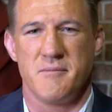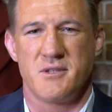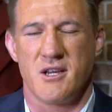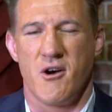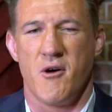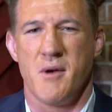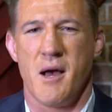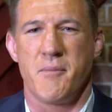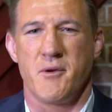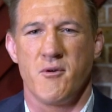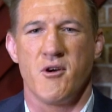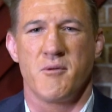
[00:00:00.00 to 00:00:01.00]
So I'm
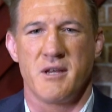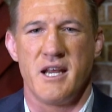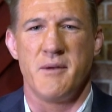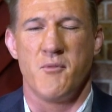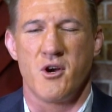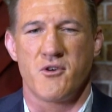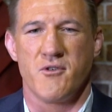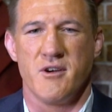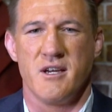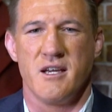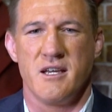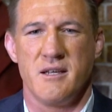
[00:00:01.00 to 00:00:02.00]
happy where I'm going to end my
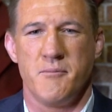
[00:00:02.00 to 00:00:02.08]
career